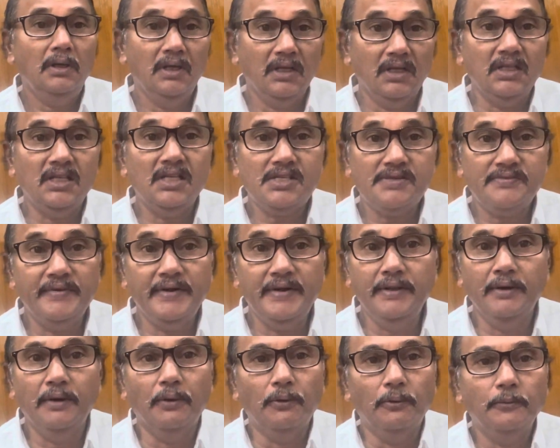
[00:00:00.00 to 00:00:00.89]
In this
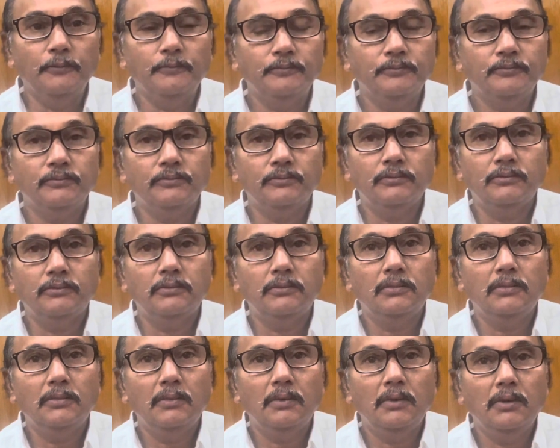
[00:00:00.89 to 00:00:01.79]
video,
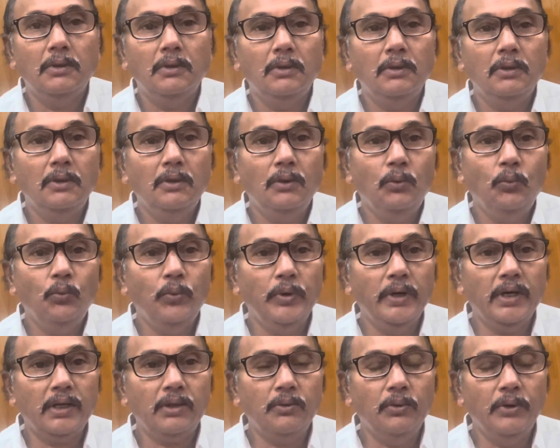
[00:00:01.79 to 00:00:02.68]
we
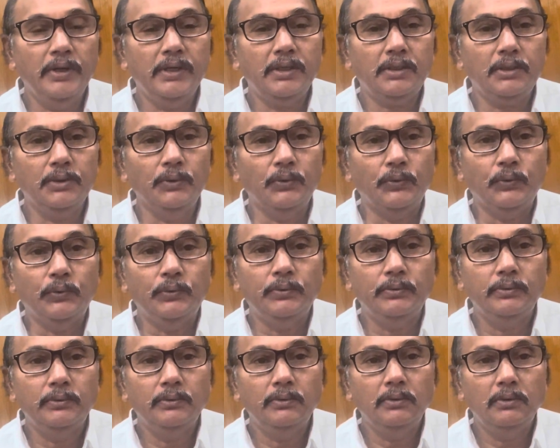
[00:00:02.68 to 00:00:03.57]
are going to
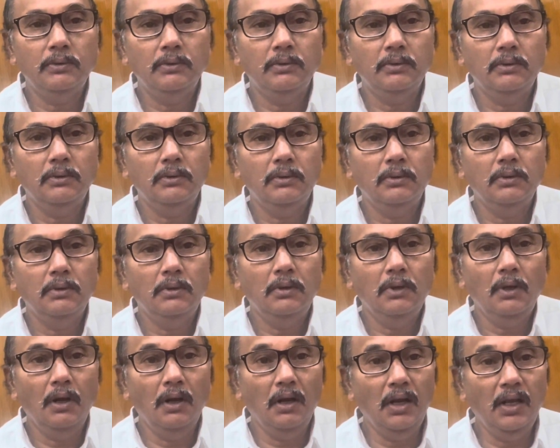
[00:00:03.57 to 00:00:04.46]

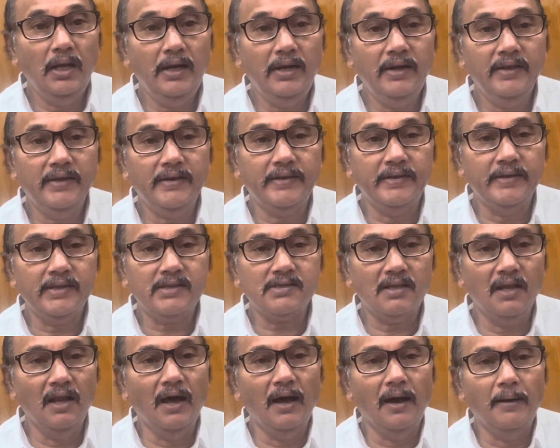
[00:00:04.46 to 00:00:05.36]
learn a case
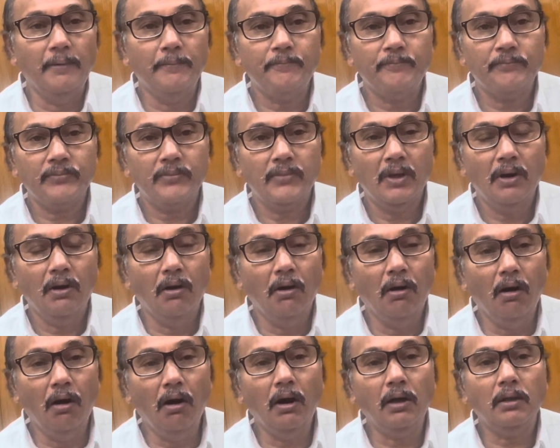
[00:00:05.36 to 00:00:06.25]
law
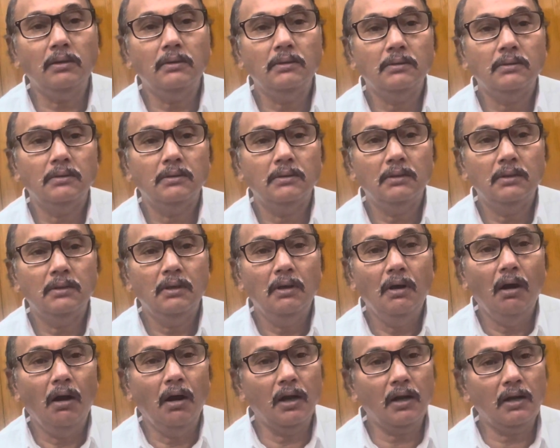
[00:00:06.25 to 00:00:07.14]
on
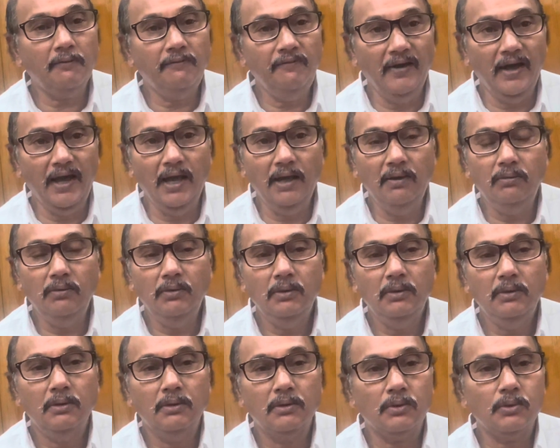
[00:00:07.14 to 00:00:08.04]
Order 5,
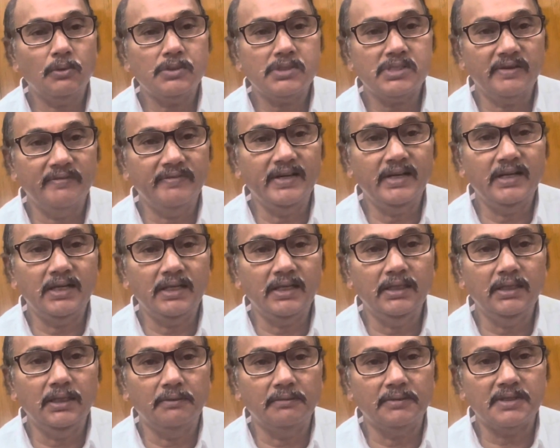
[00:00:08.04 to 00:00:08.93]
Rule
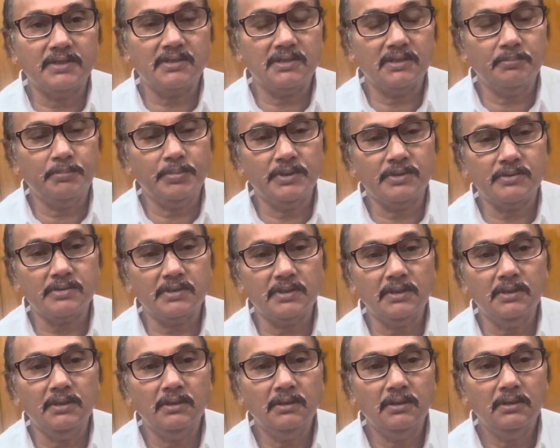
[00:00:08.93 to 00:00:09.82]
17 of the
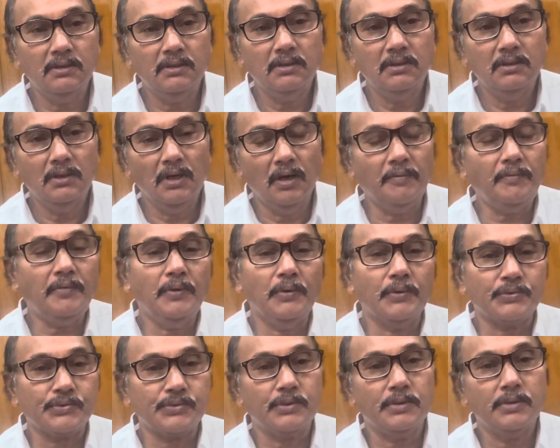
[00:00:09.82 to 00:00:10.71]
CPC. Of
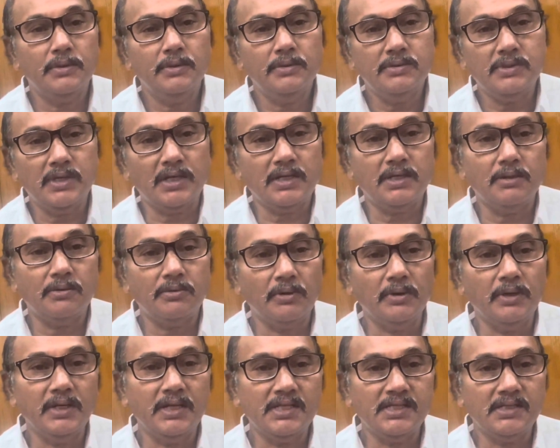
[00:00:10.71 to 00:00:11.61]
course, Section
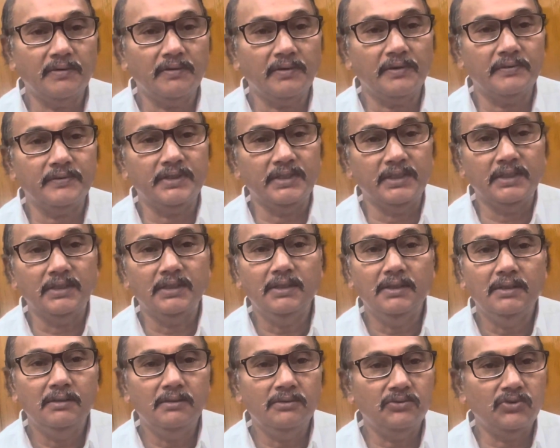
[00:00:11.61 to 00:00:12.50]
27 of the
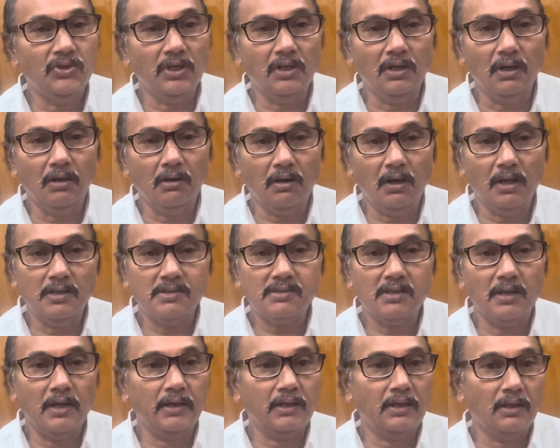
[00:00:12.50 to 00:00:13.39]
General Clause
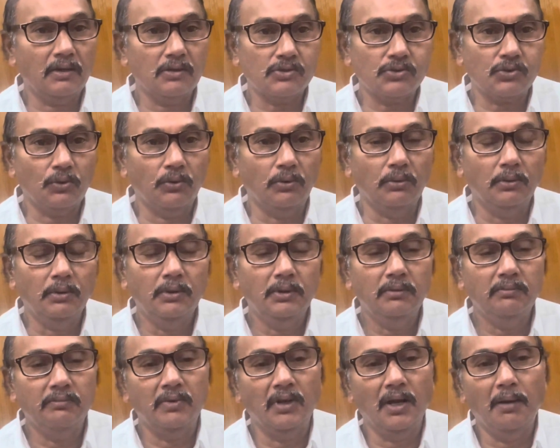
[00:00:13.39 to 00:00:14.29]
Act also
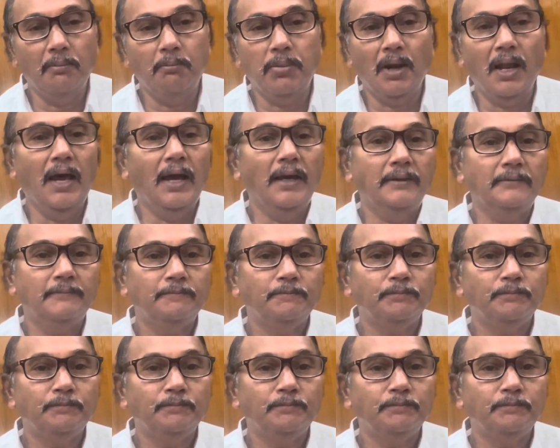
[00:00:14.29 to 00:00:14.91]
will apply.